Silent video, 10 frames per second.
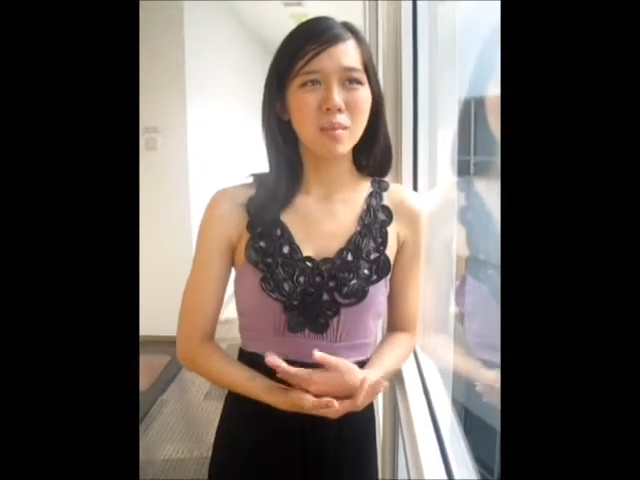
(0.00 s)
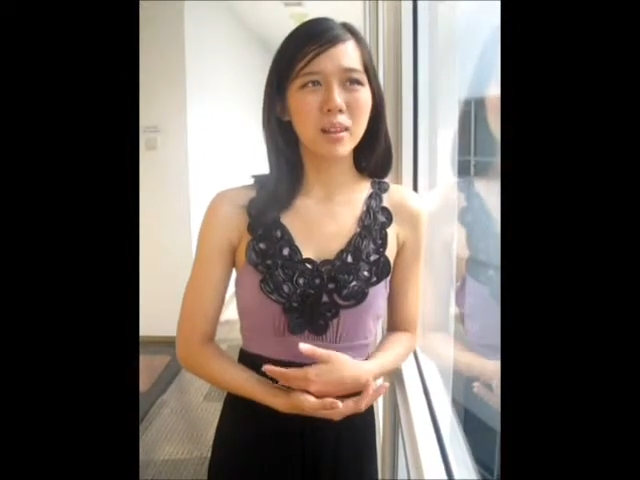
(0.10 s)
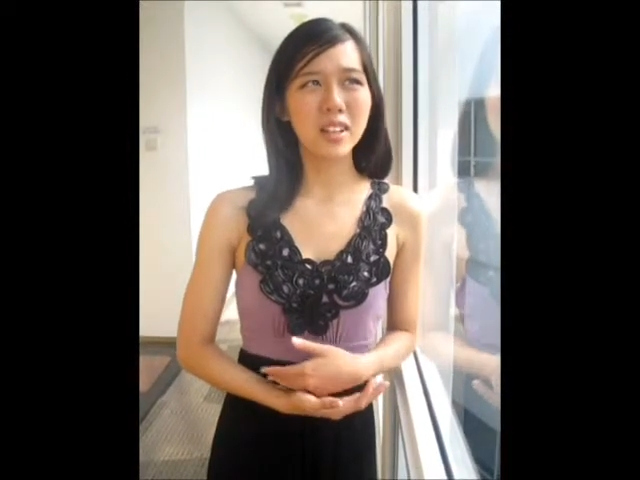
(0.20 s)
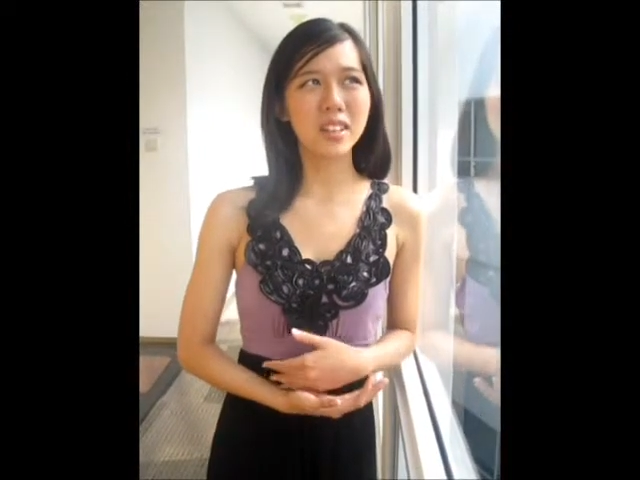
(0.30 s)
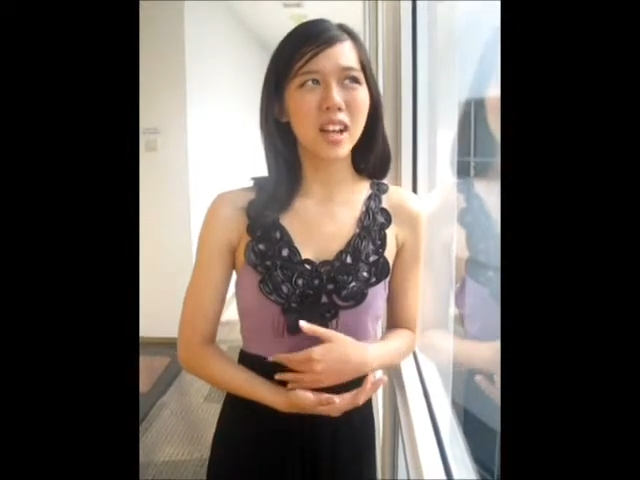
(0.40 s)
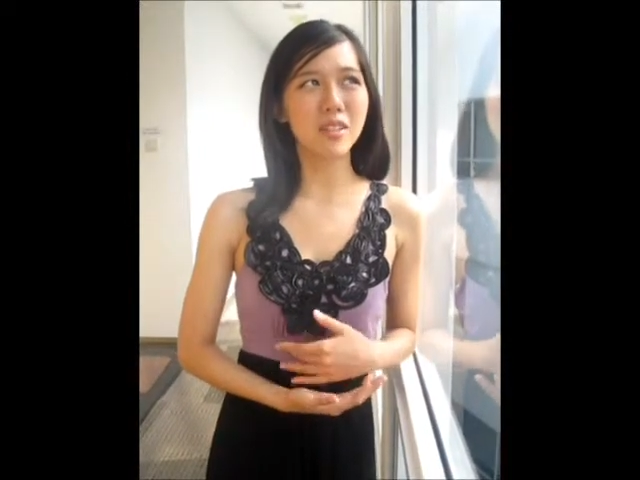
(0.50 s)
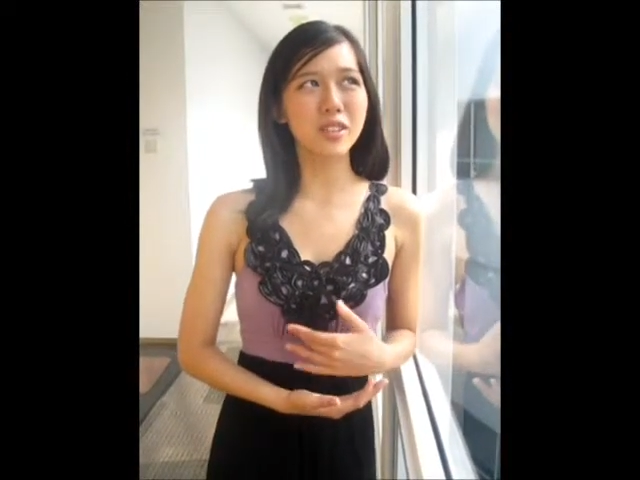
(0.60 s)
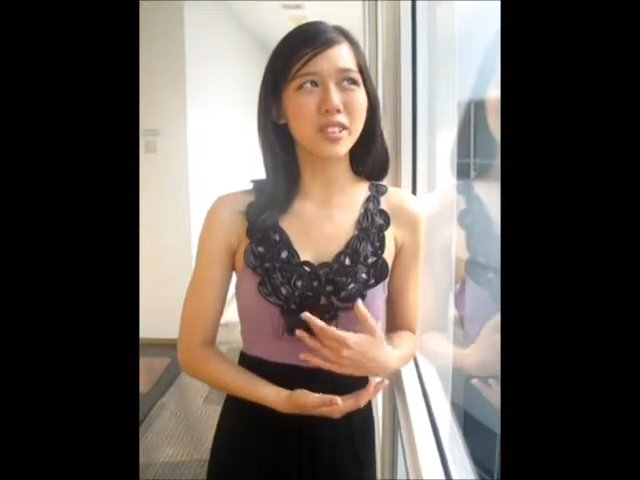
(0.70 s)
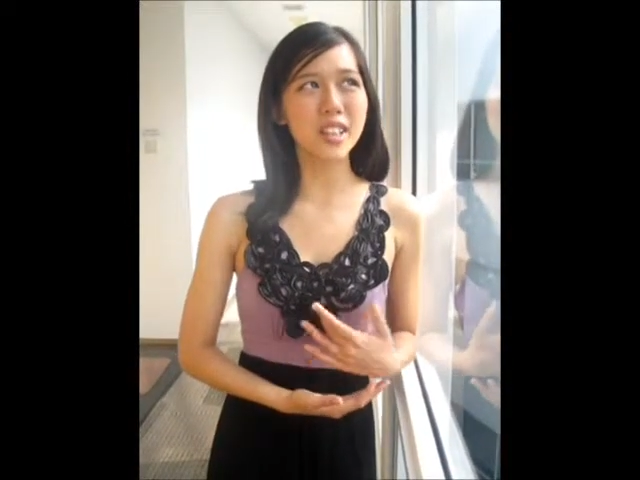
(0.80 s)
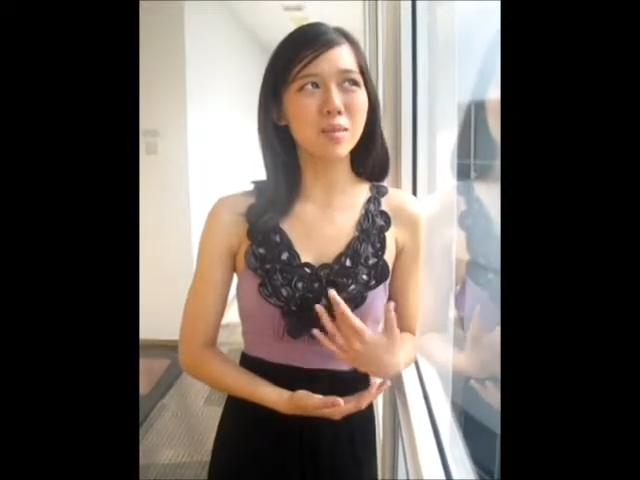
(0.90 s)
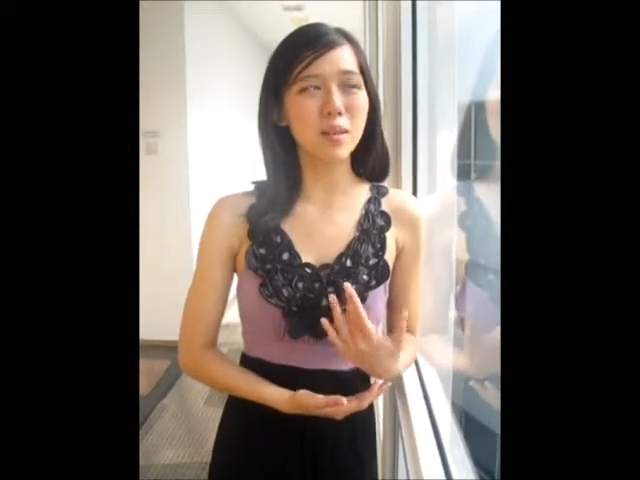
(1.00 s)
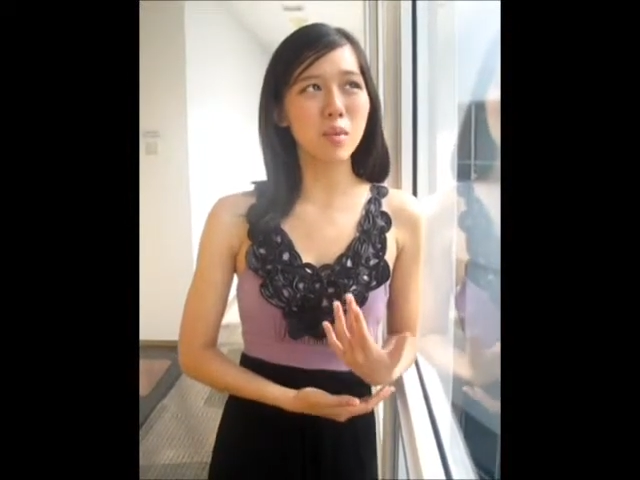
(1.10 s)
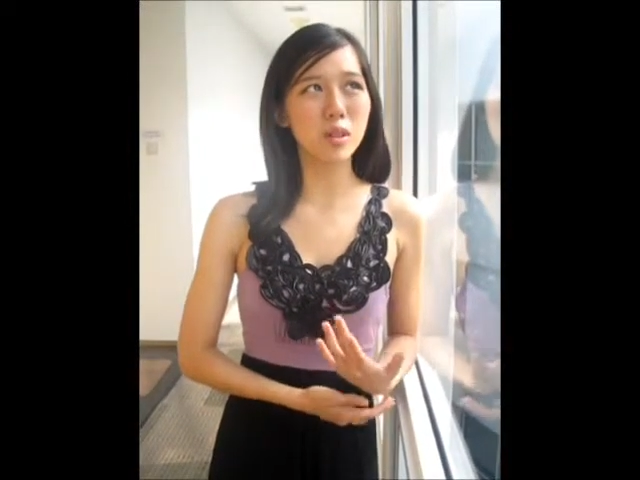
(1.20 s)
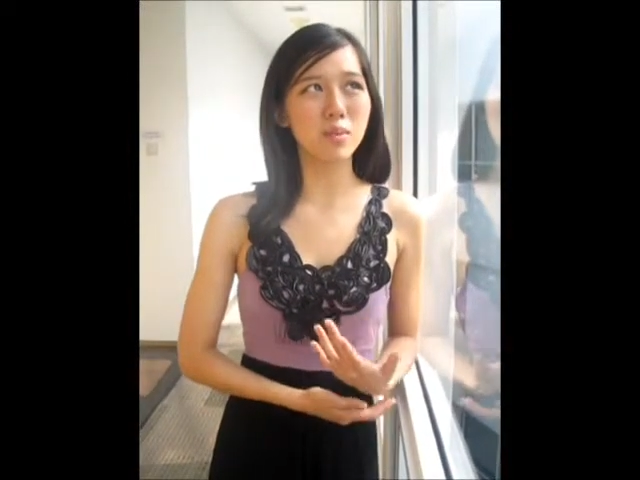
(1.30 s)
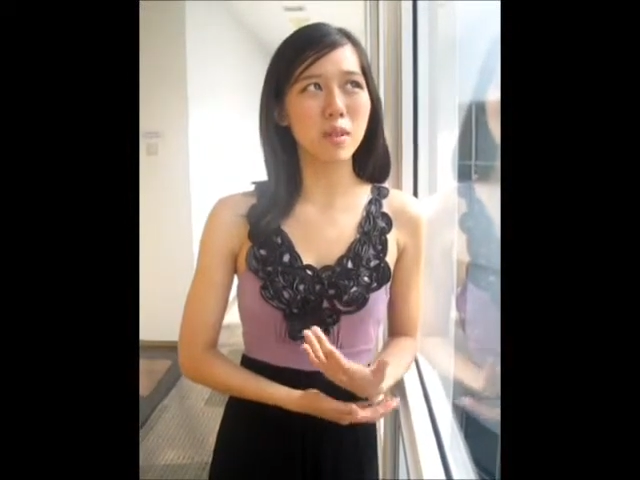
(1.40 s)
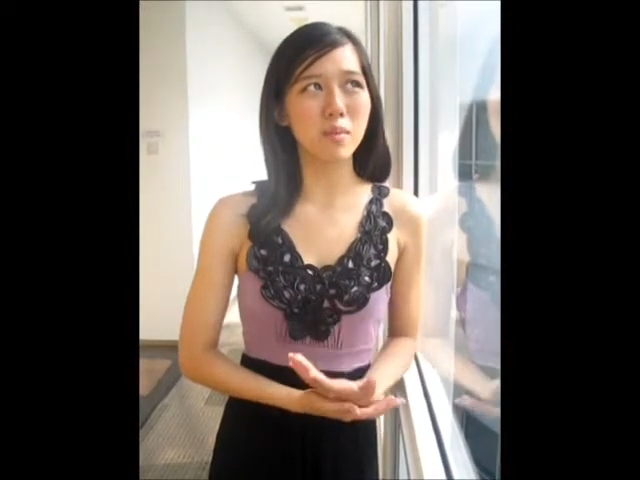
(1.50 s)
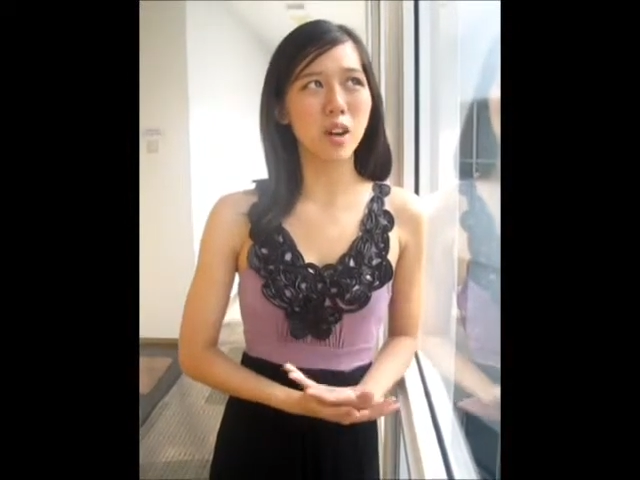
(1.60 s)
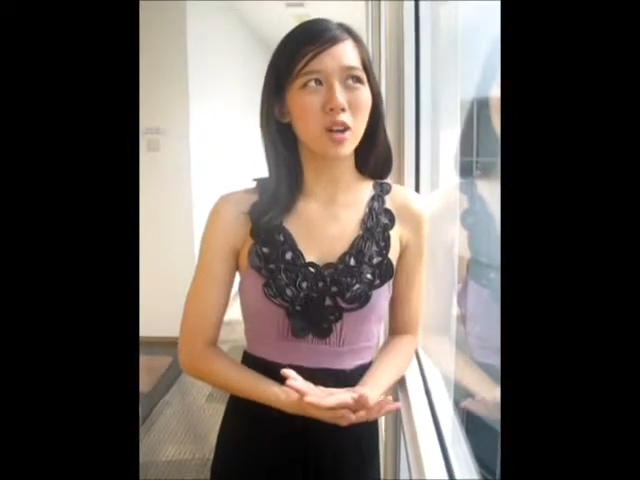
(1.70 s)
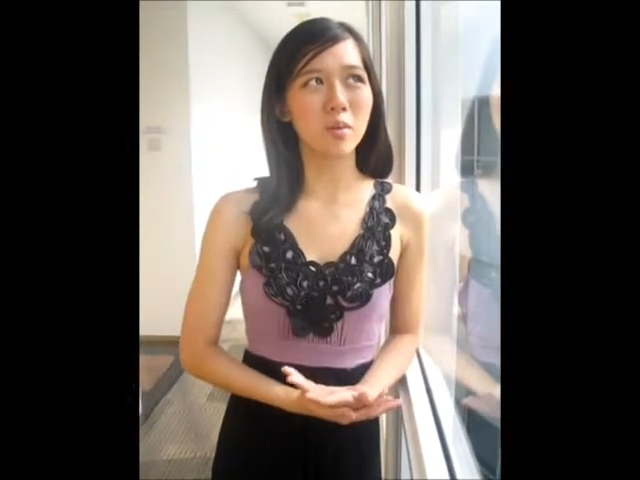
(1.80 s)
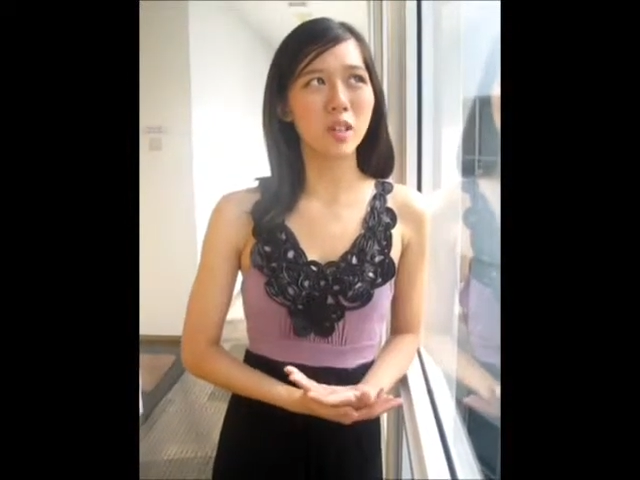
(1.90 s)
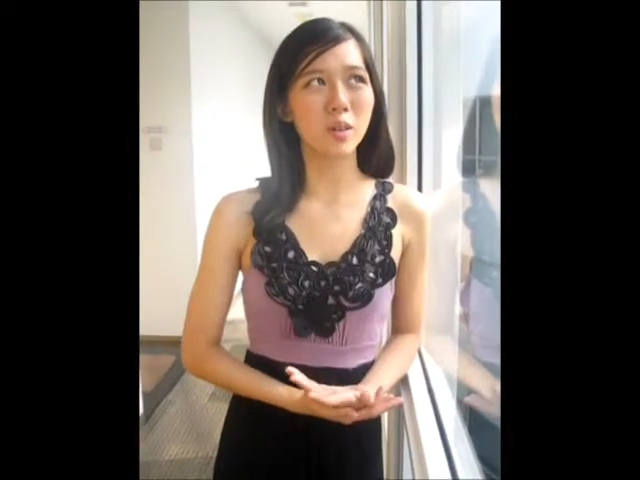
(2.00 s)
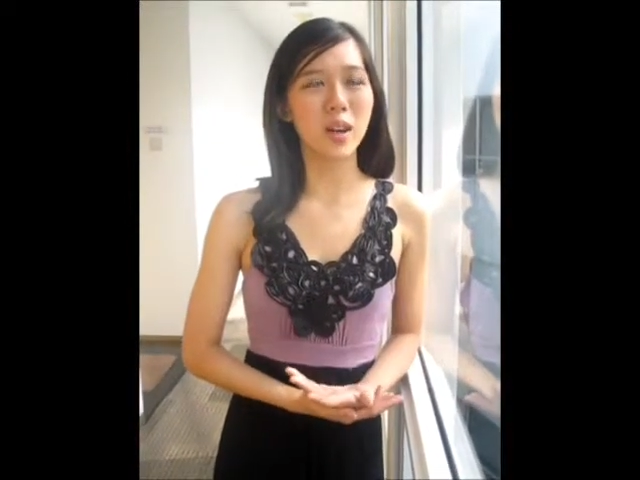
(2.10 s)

But I have to say my most memorable